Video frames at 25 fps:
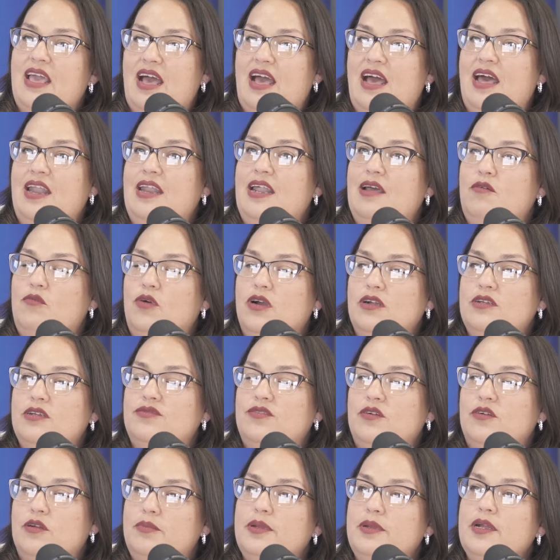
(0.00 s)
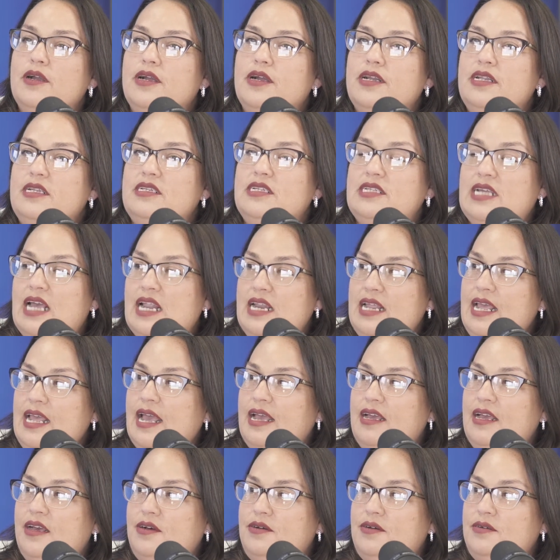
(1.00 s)
And I worked for a period in San
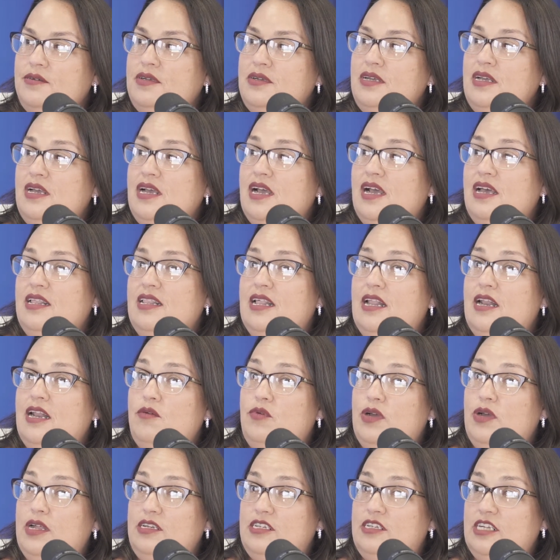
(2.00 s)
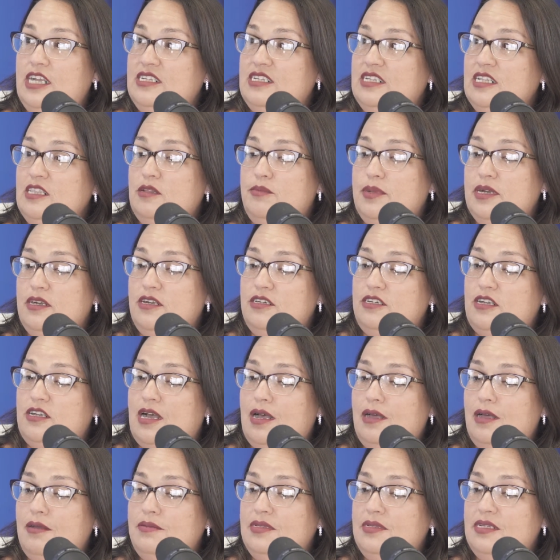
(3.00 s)
Diego, and then I went chasing the bigger
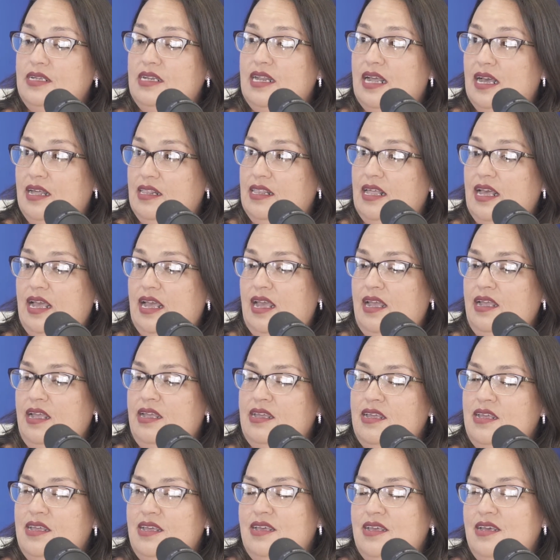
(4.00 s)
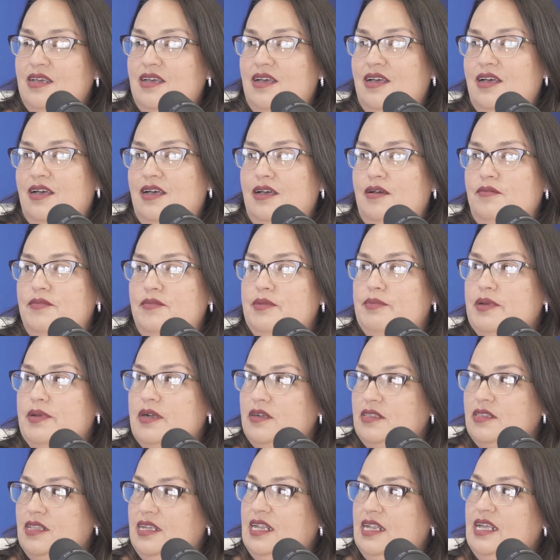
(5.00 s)
jobs in LA, the
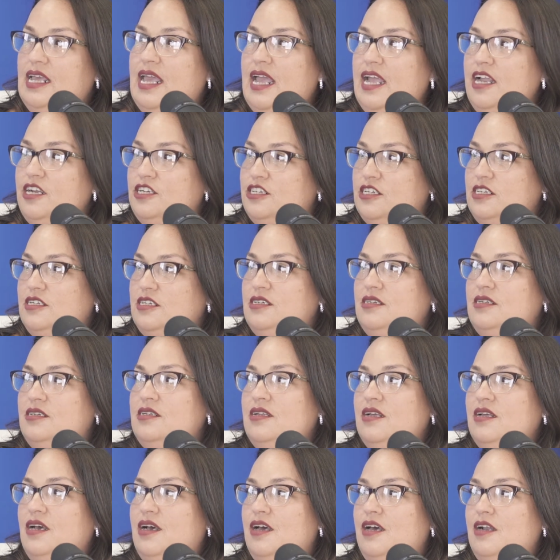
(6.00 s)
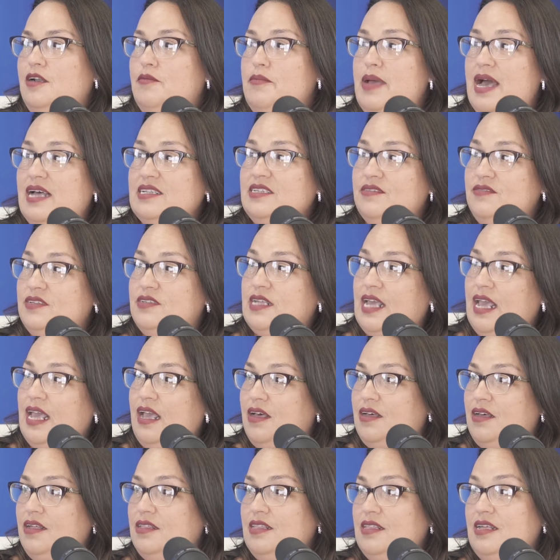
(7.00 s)
bigger litigation on a massive
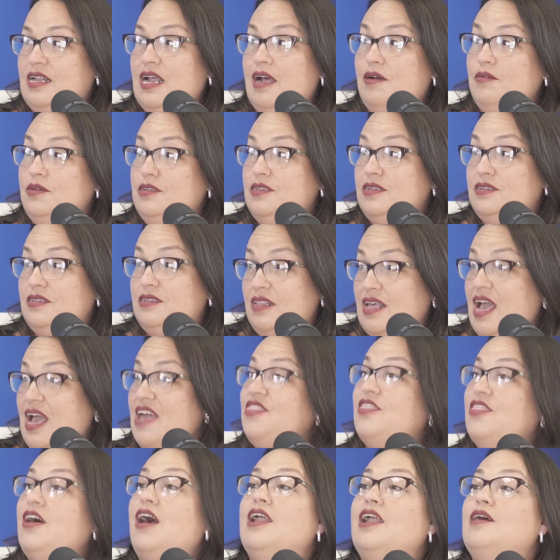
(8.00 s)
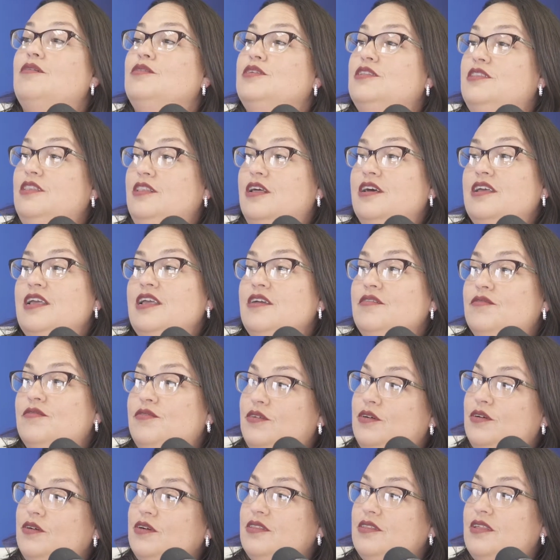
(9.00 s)
scale that I thought I was looking
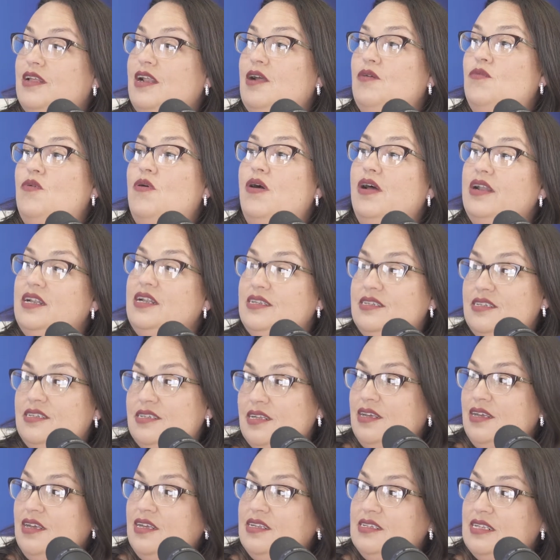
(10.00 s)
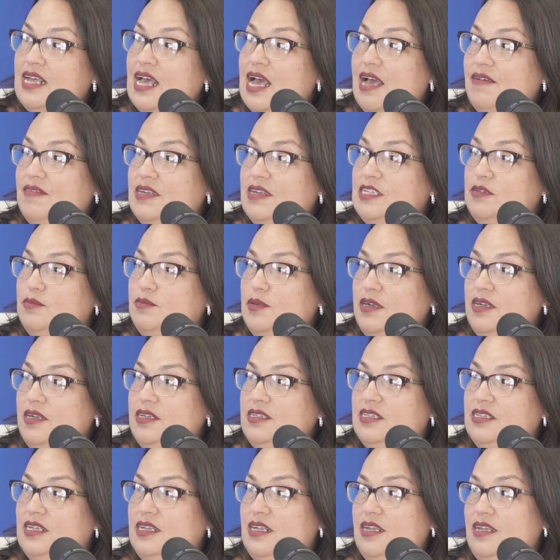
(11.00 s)
for, that I wanted to have
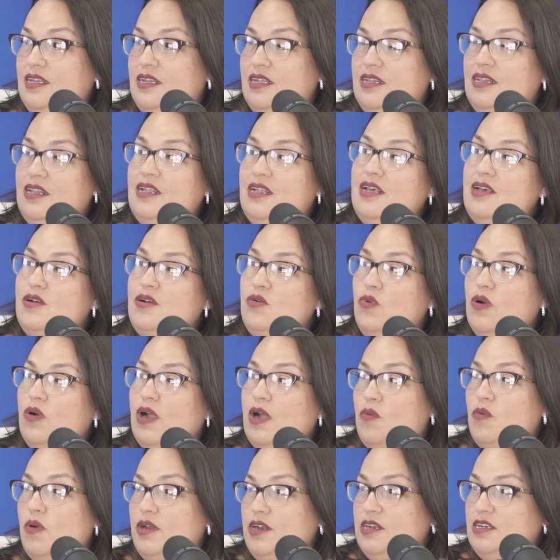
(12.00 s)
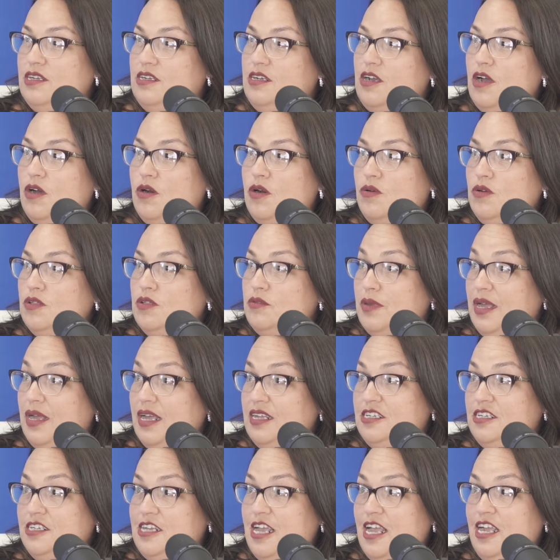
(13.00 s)
experience in, and where I wanted to go with
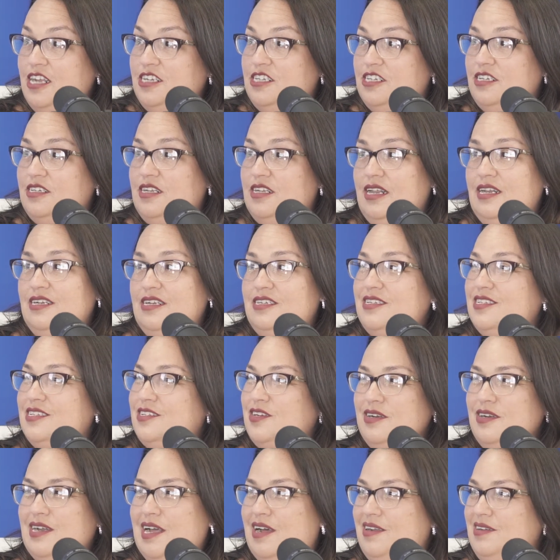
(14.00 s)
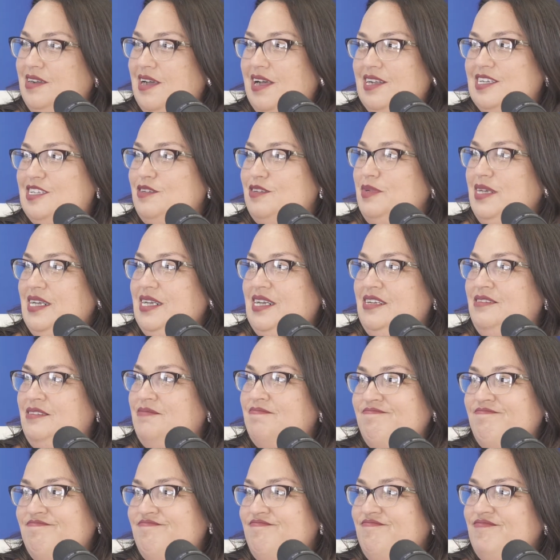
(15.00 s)
my education, and it just turned out not to
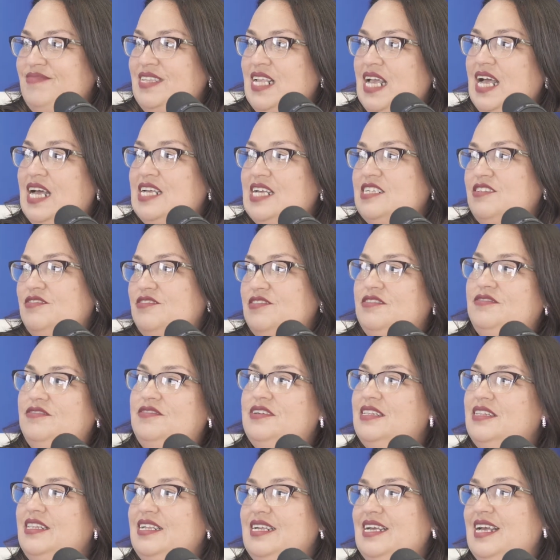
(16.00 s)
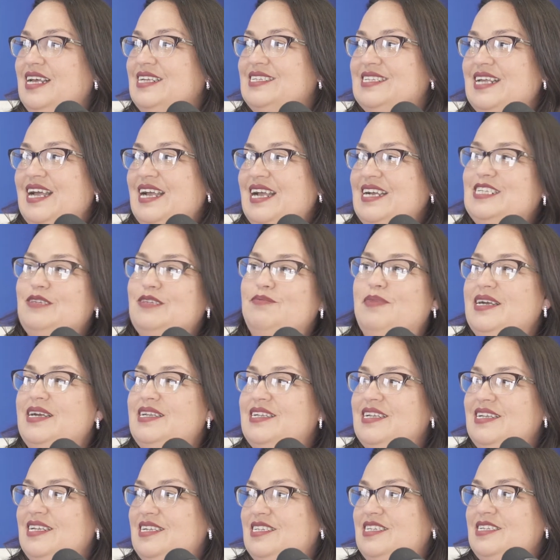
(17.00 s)
be as fulfilling as I
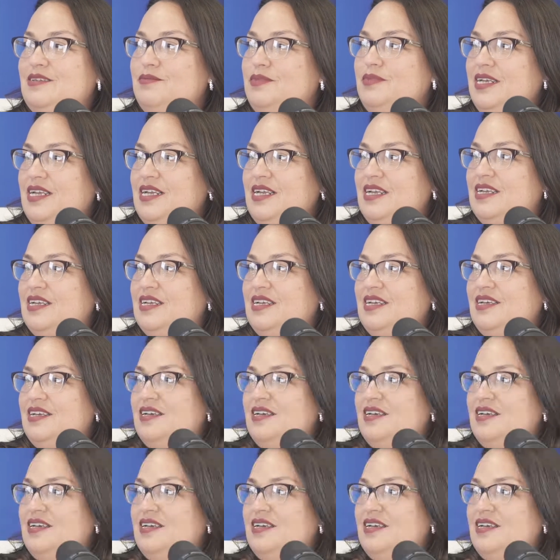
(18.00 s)
expected it to be.